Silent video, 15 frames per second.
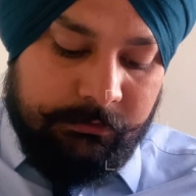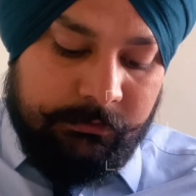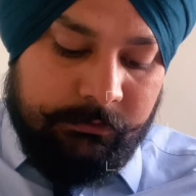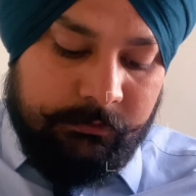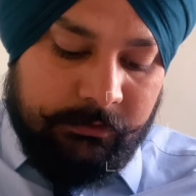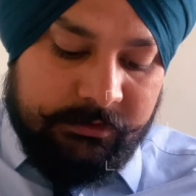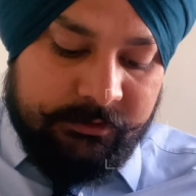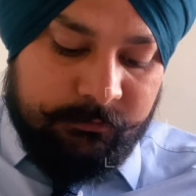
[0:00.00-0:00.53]

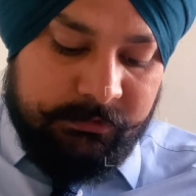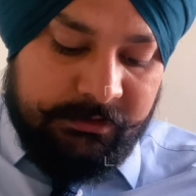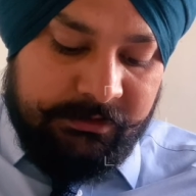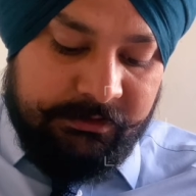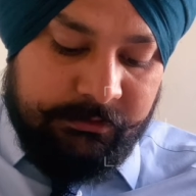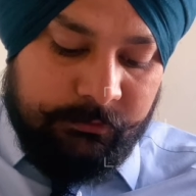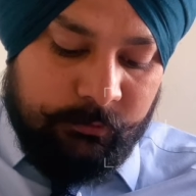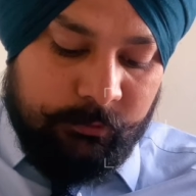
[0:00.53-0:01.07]
To explain
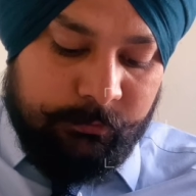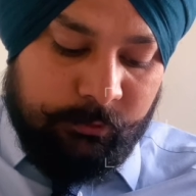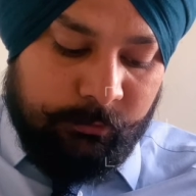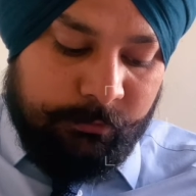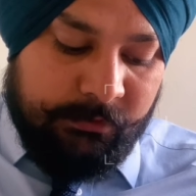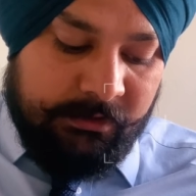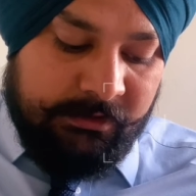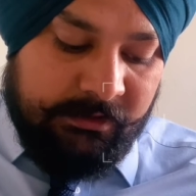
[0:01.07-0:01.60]
the rule
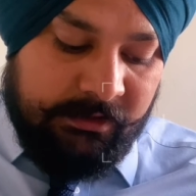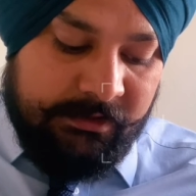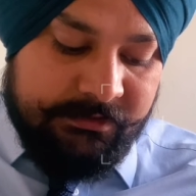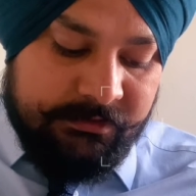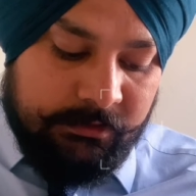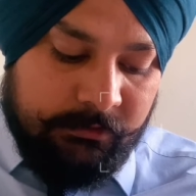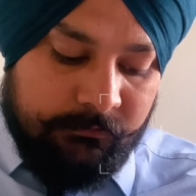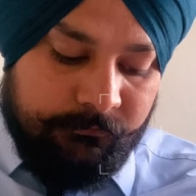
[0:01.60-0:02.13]
properly, I
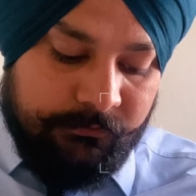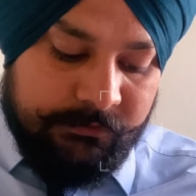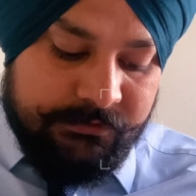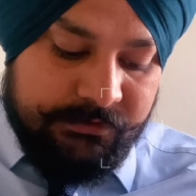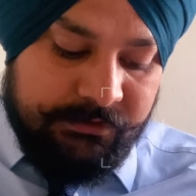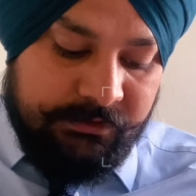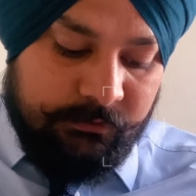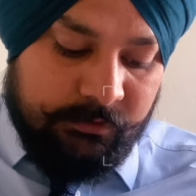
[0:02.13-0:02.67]
shall
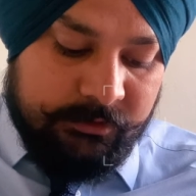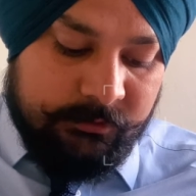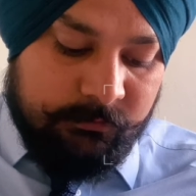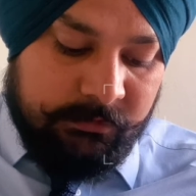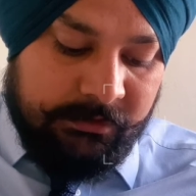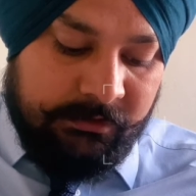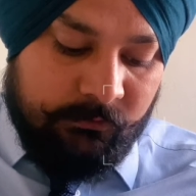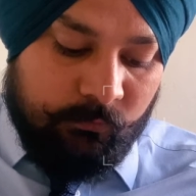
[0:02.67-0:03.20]
first need to
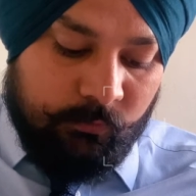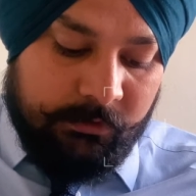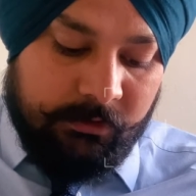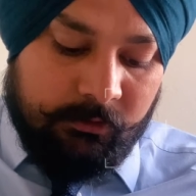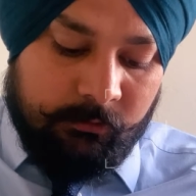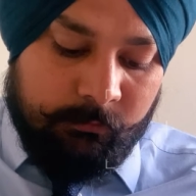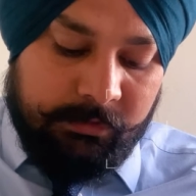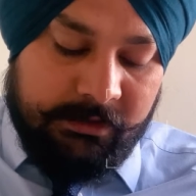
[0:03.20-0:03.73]
explain what a
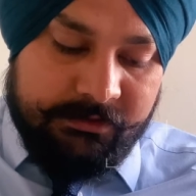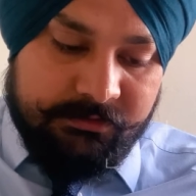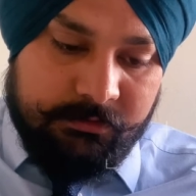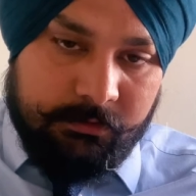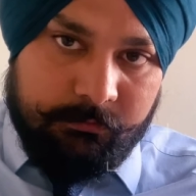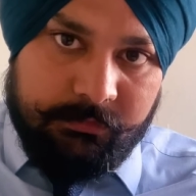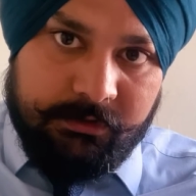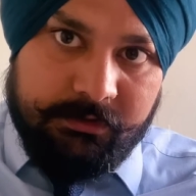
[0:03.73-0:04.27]
complex
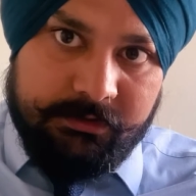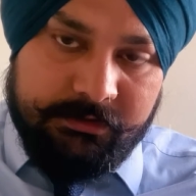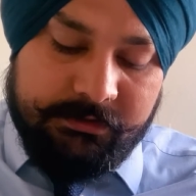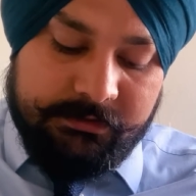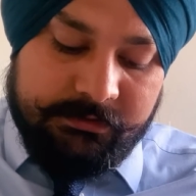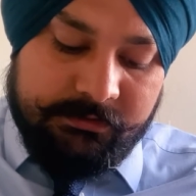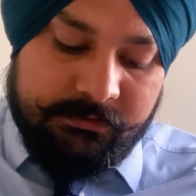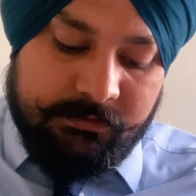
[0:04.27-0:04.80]
number
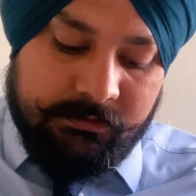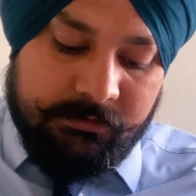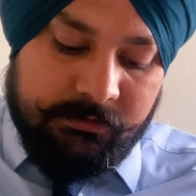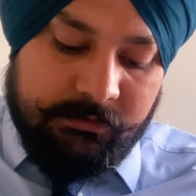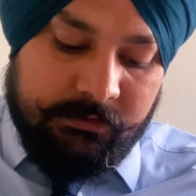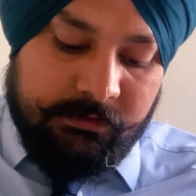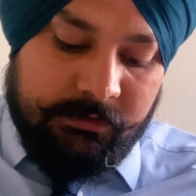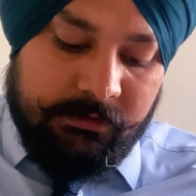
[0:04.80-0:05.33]
is.
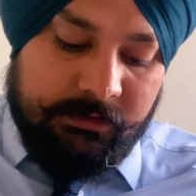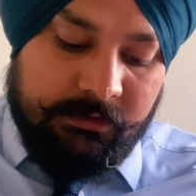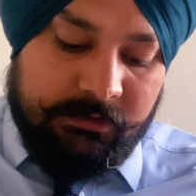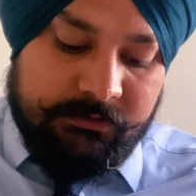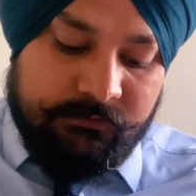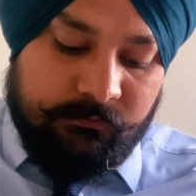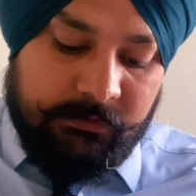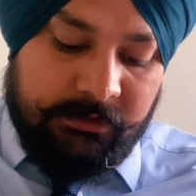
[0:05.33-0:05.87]
It
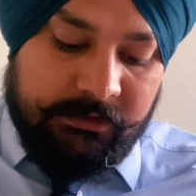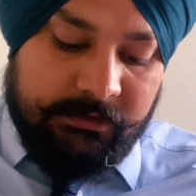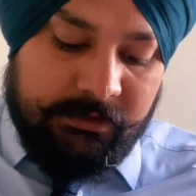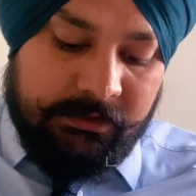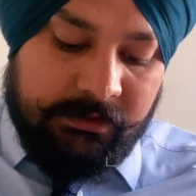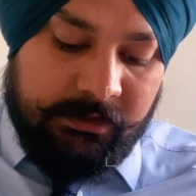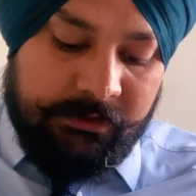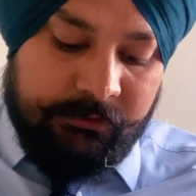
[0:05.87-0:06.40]
is well
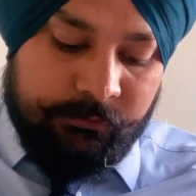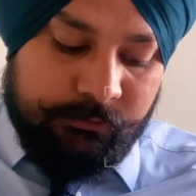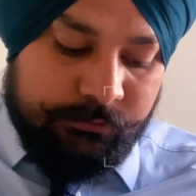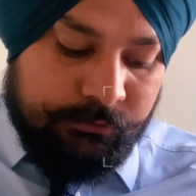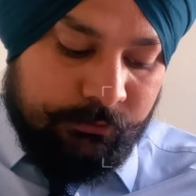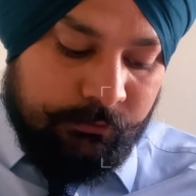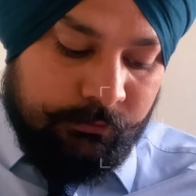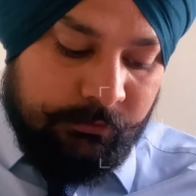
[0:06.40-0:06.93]
that I do
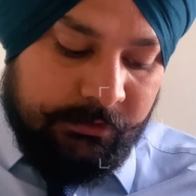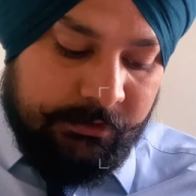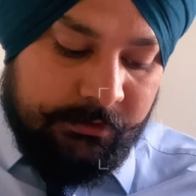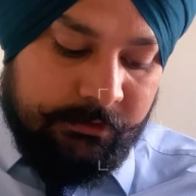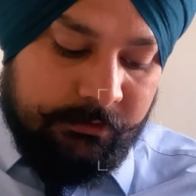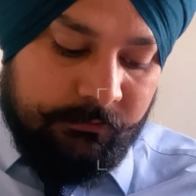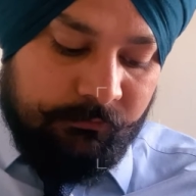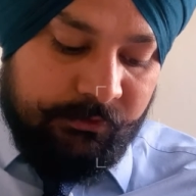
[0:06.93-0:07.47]
so
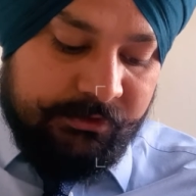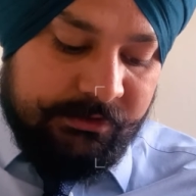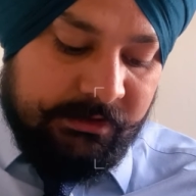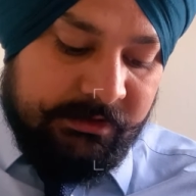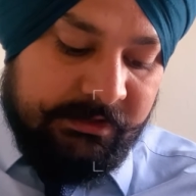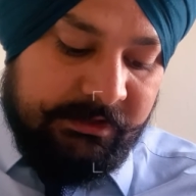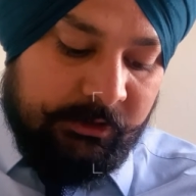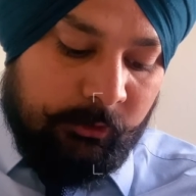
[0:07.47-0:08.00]
here. We shall
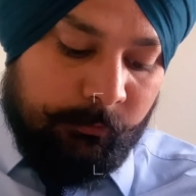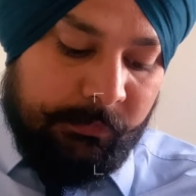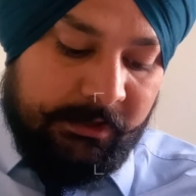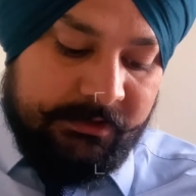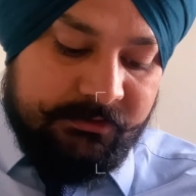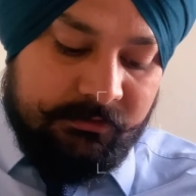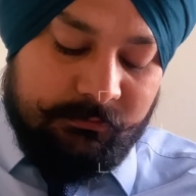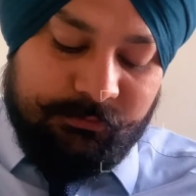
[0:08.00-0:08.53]
need
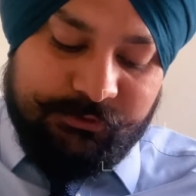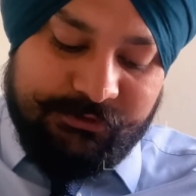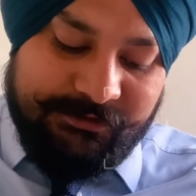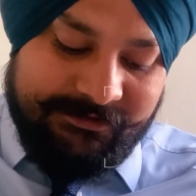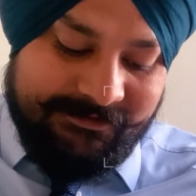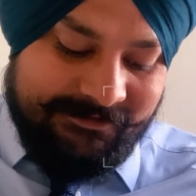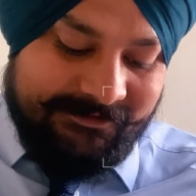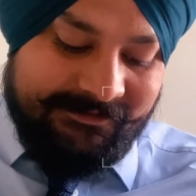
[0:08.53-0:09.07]
complex numbers
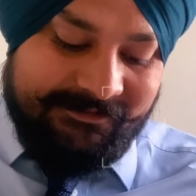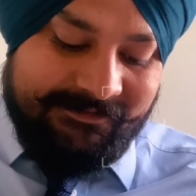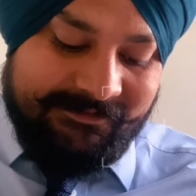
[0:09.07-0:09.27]
later.